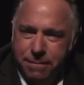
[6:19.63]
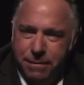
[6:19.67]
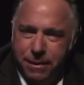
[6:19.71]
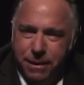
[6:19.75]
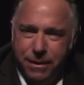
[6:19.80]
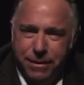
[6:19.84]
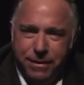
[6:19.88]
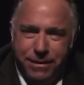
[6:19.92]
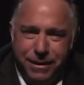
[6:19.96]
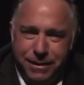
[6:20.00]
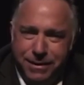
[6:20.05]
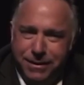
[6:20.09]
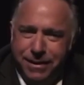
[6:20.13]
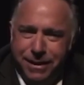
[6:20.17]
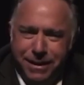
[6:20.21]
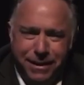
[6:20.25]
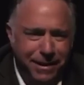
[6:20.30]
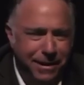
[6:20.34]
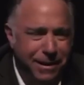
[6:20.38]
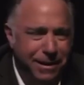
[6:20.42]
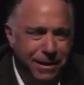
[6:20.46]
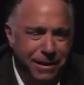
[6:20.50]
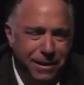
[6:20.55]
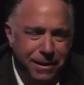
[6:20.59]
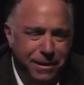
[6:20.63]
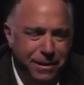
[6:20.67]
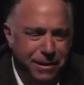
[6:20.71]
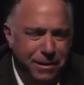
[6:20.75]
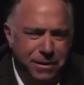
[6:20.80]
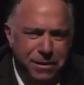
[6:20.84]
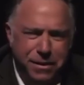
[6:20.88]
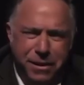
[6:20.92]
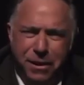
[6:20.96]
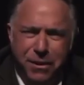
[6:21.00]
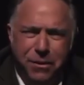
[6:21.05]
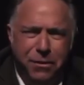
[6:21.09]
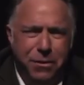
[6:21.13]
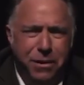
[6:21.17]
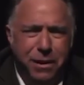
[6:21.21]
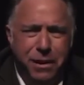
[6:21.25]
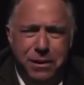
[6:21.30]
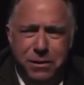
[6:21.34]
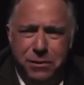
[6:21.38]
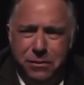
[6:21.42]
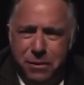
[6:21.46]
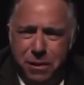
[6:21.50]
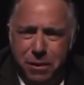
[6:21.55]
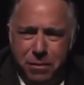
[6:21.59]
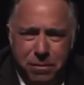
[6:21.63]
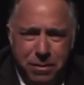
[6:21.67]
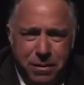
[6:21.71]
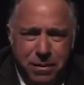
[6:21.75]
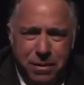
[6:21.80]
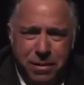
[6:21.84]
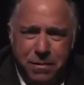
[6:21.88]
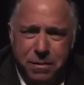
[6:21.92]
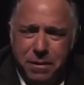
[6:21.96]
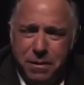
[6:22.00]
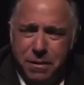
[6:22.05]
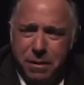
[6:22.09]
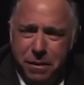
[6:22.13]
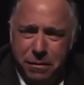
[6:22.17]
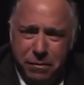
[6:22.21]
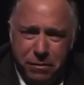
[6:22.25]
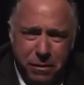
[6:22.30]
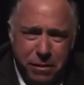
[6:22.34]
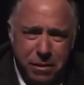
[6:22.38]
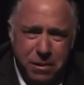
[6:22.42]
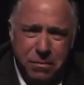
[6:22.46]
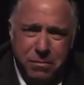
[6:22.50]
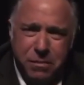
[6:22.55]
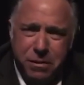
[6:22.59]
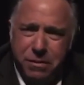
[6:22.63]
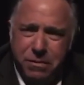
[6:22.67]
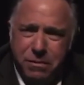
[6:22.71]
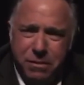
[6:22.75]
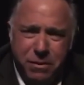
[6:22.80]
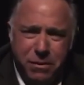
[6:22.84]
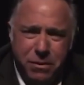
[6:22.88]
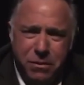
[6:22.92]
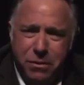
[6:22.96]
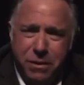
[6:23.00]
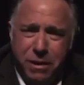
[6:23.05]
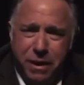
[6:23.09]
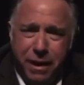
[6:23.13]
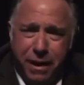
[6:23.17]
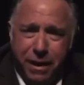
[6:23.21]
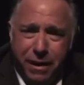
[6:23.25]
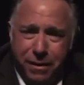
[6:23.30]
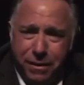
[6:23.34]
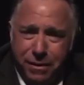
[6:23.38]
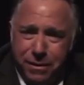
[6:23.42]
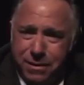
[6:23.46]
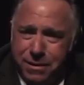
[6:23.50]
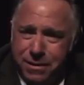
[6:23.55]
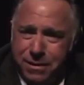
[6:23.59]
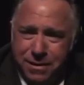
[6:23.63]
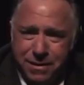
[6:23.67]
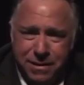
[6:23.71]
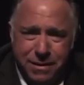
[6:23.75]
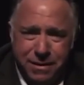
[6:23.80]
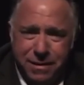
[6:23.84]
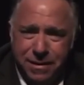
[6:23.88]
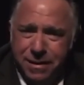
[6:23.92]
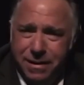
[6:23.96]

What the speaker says: You say you don't like Trump. I'm sorry, friends, but who cares?